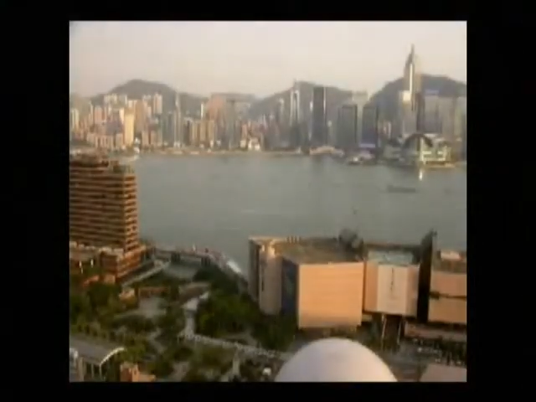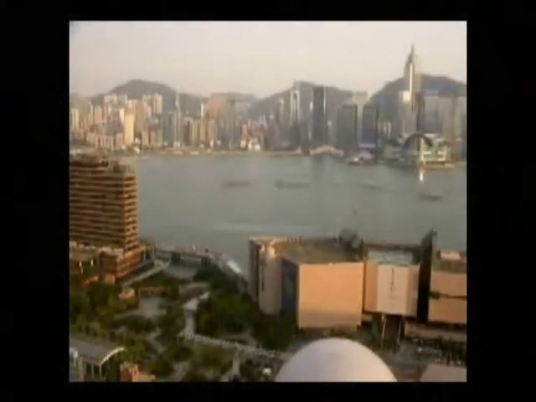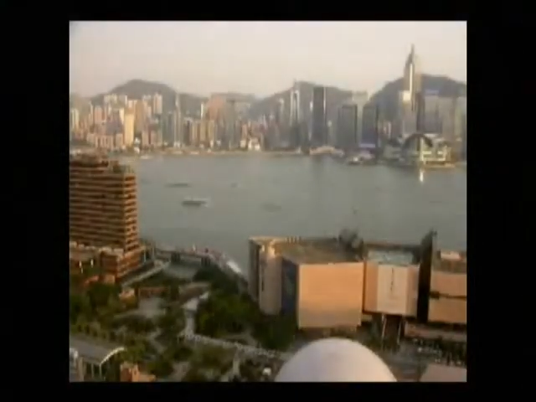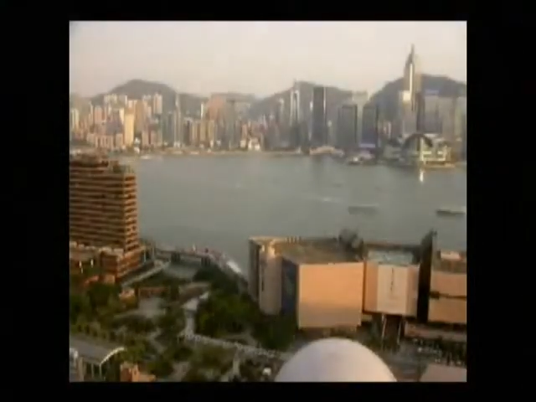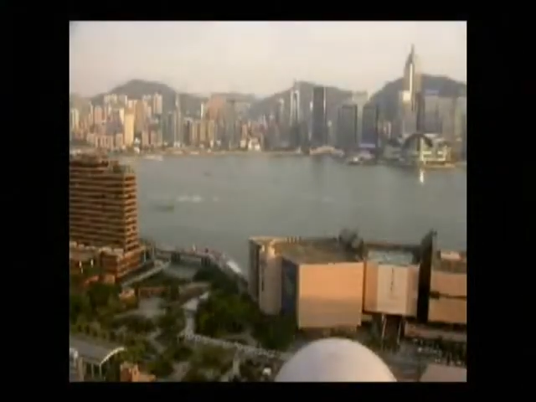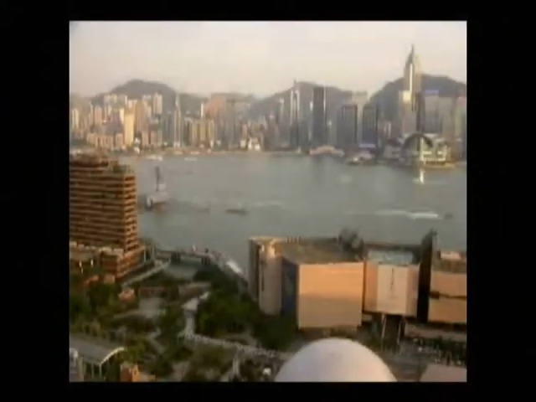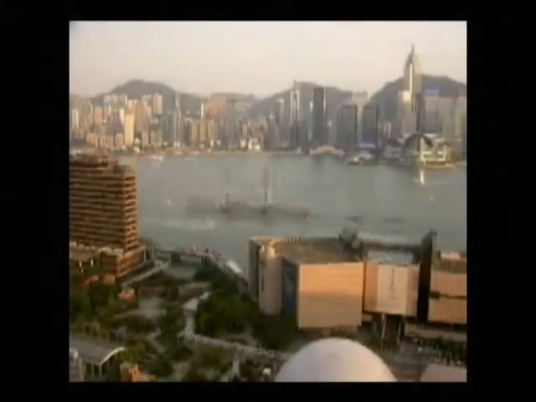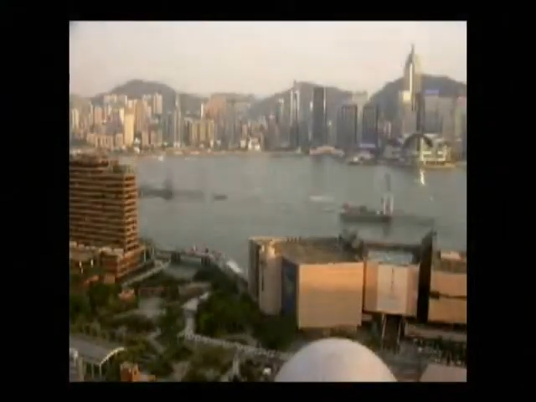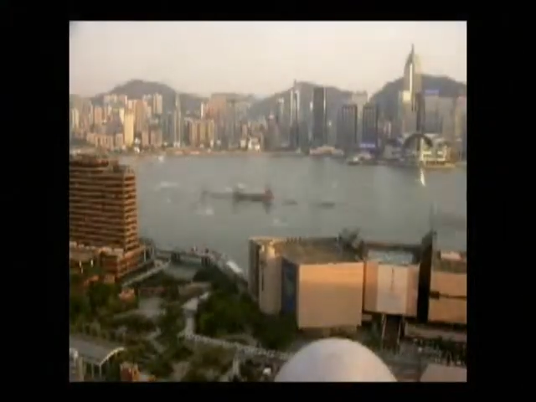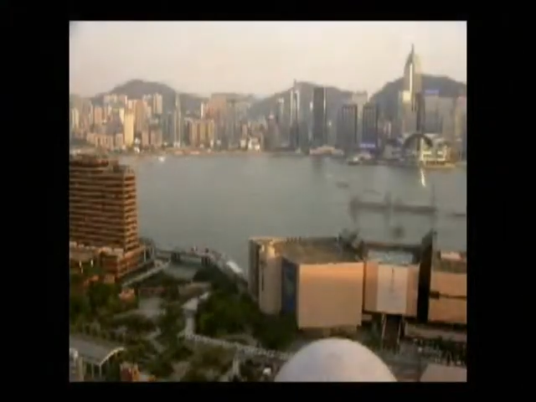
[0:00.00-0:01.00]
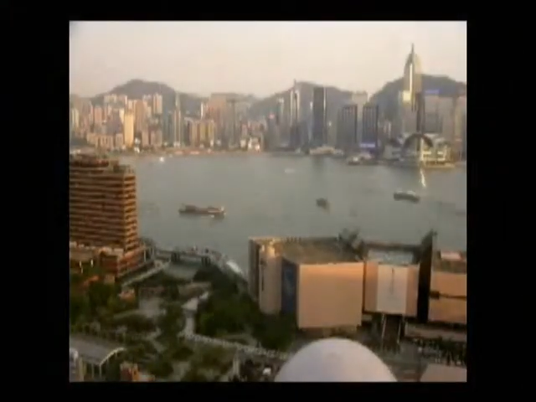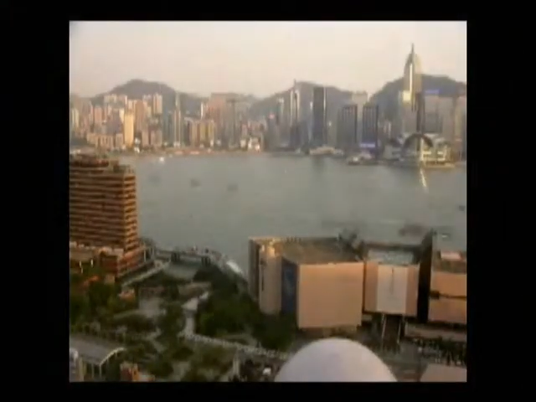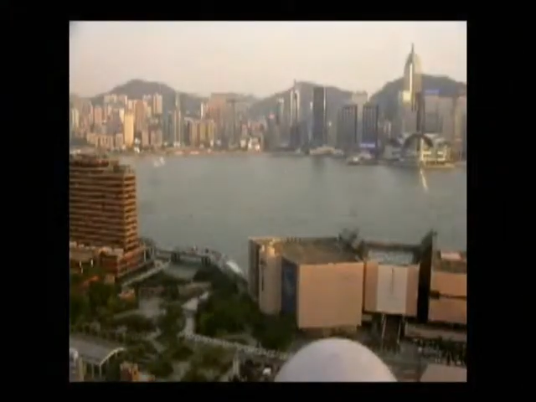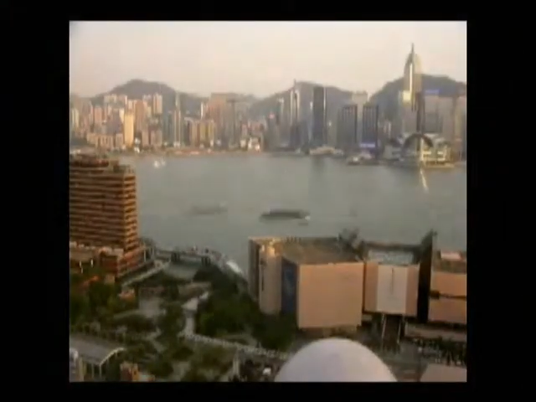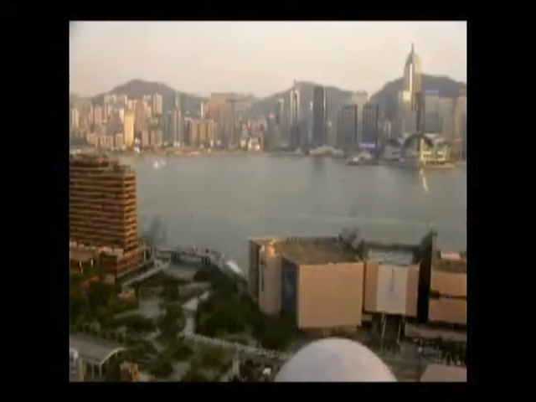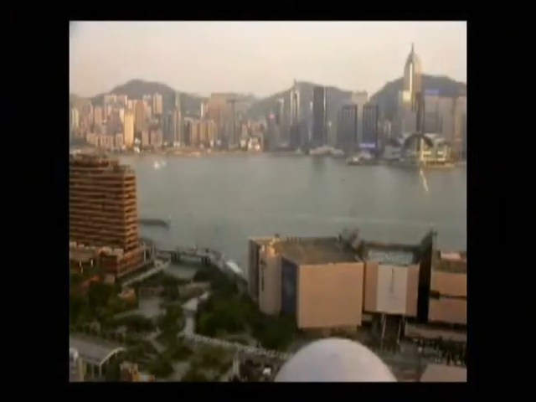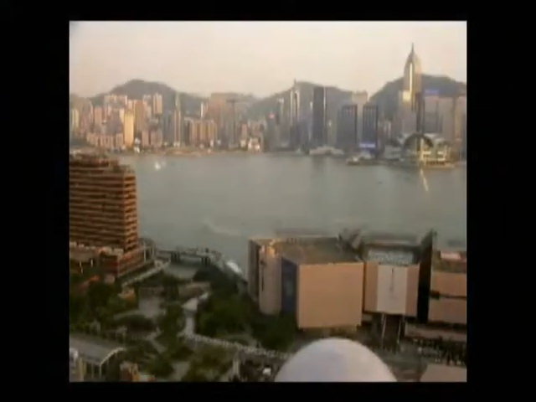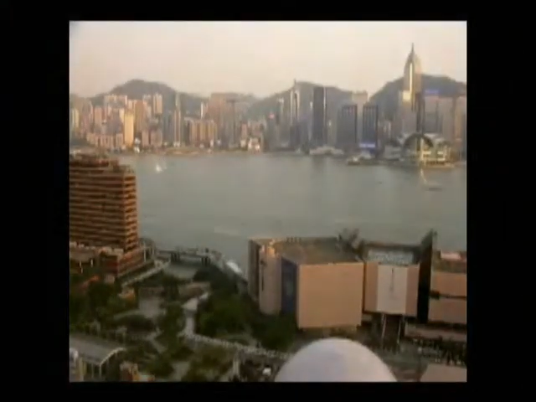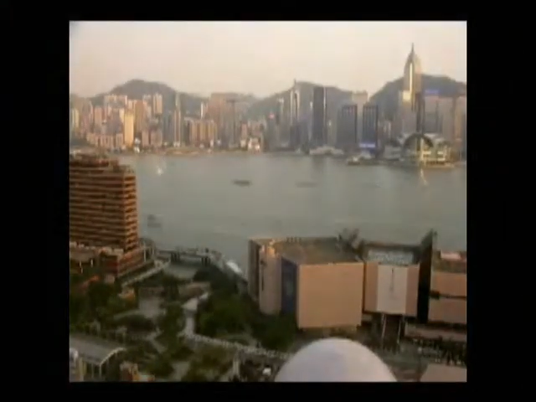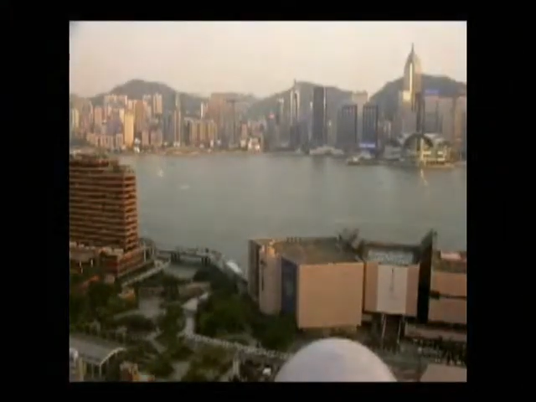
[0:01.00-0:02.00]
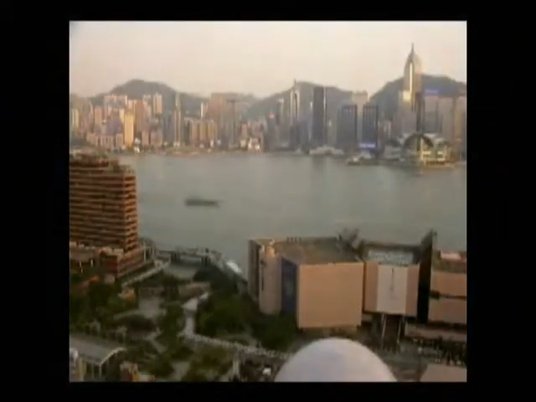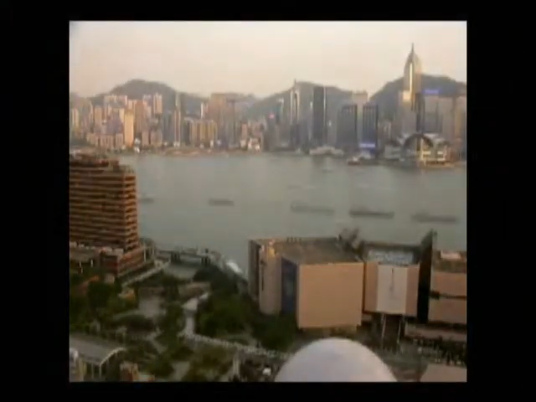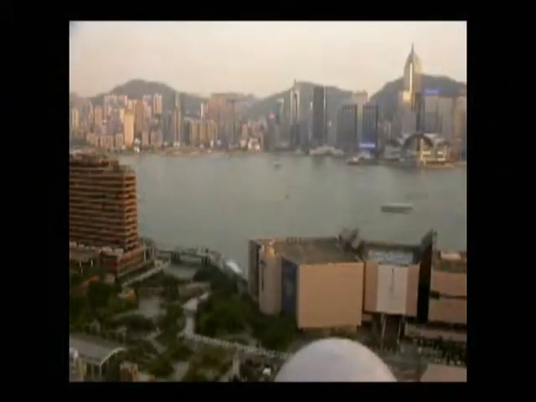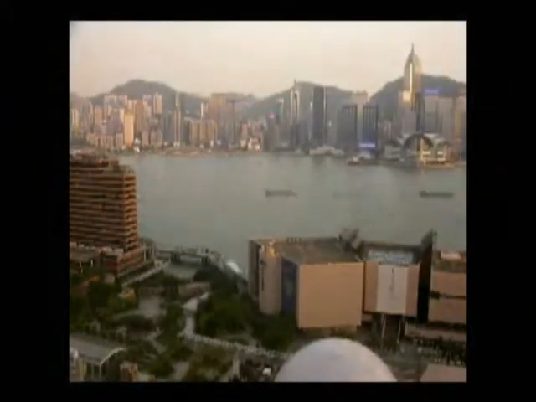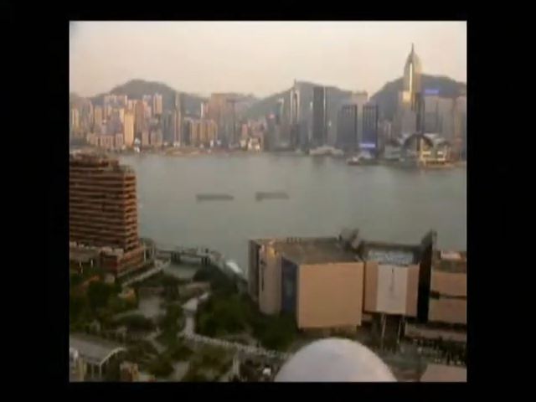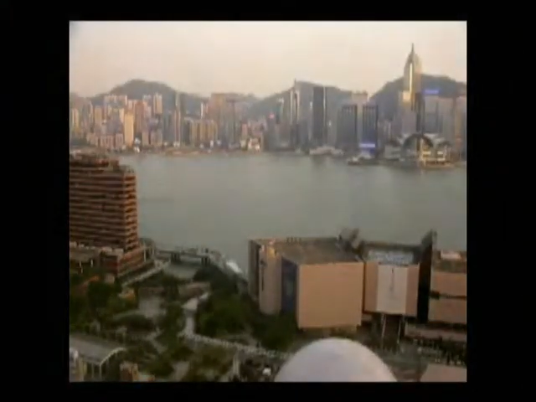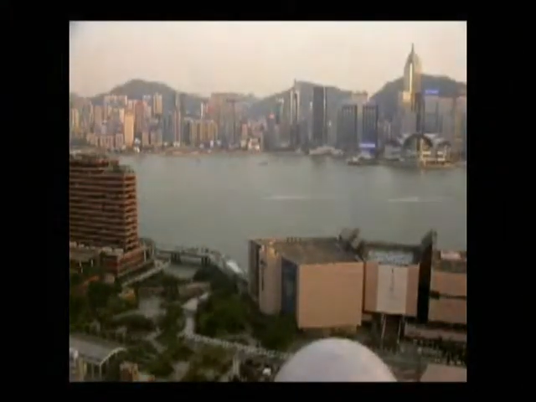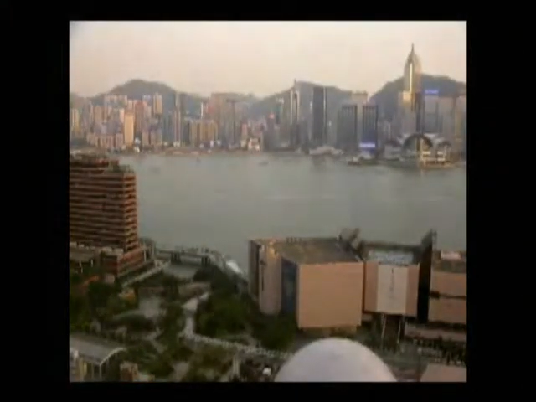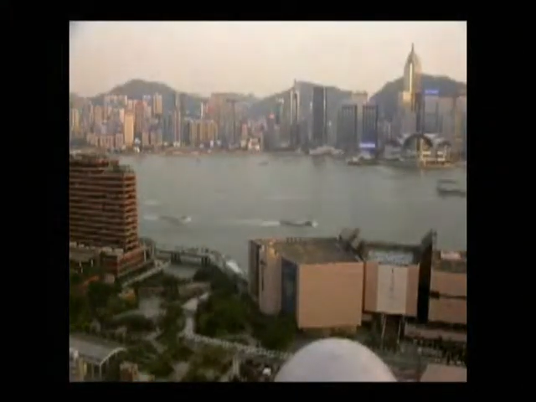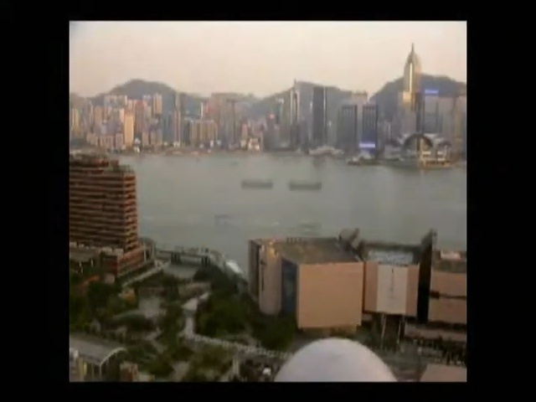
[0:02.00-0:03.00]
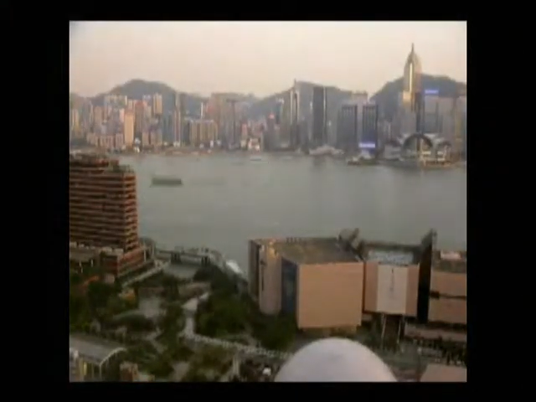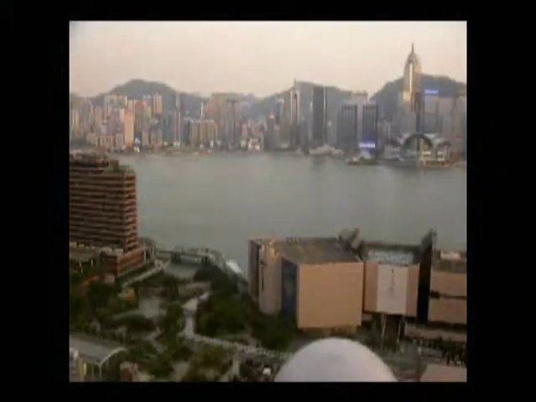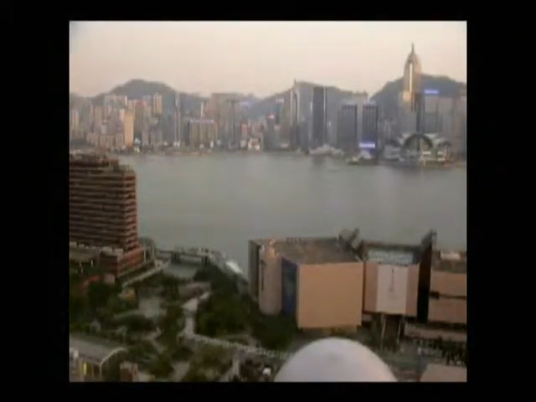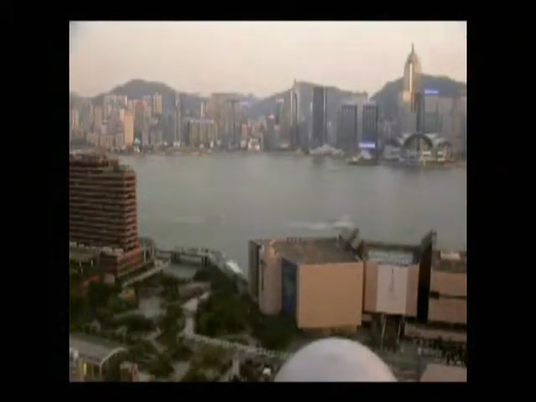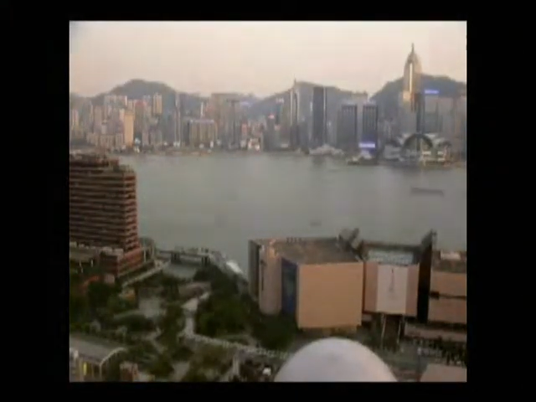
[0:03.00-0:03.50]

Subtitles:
No face is visible, so there are no lips to read.